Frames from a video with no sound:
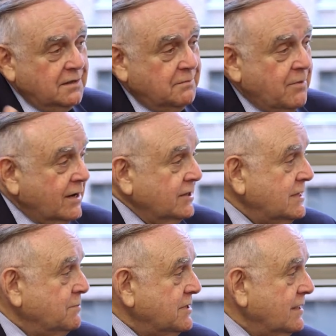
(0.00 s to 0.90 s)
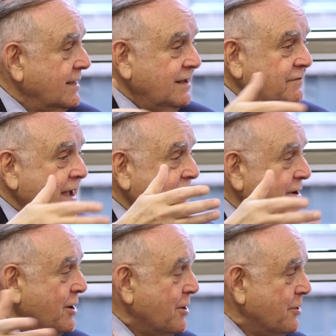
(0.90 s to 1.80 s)
The market seems to think that
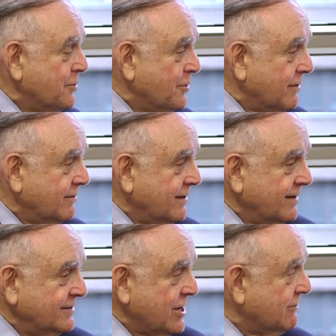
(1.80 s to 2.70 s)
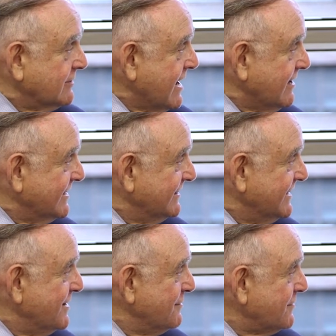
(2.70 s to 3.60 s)
Gary Cohn or uh, General Kelly
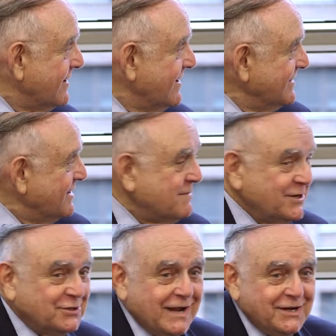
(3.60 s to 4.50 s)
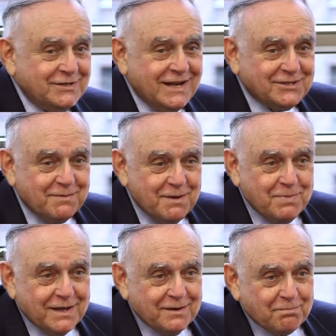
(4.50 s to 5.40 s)
leave the administration. That's going to be
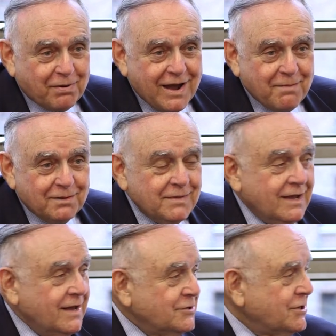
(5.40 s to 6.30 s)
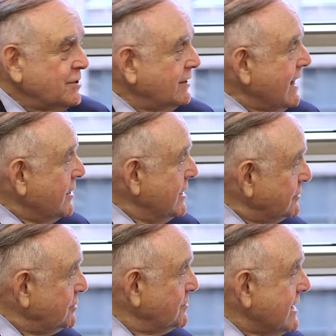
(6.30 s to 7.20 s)
a big problem. You know, a lot of
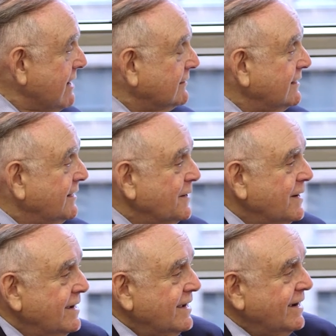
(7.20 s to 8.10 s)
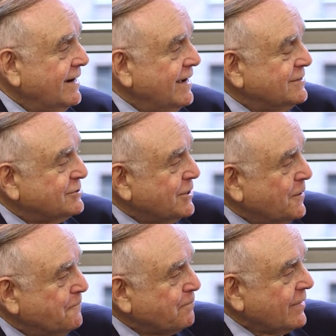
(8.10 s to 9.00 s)
issues out there. Uh, and
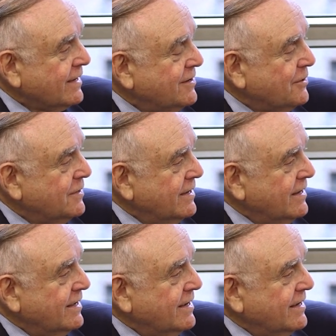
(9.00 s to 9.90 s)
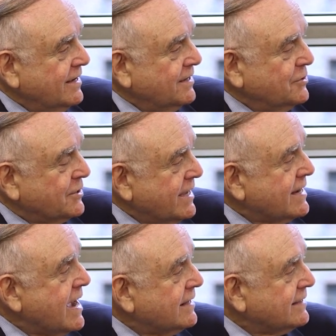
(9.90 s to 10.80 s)
so, you know, uh, you
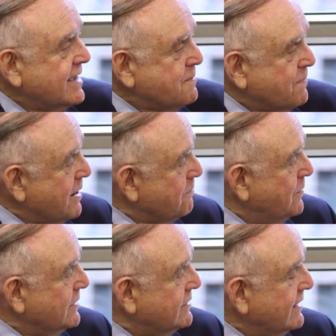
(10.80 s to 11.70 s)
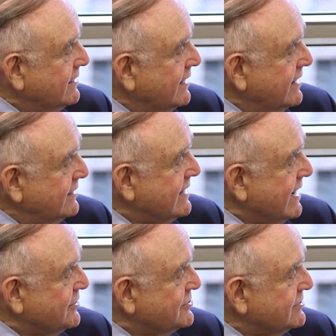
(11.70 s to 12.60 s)
cannot keep up with a
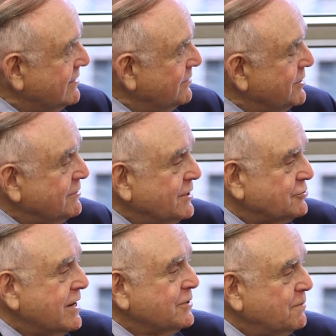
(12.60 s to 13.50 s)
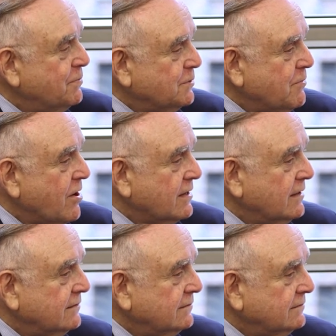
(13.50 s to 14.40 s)
index when you're in a trended bull market,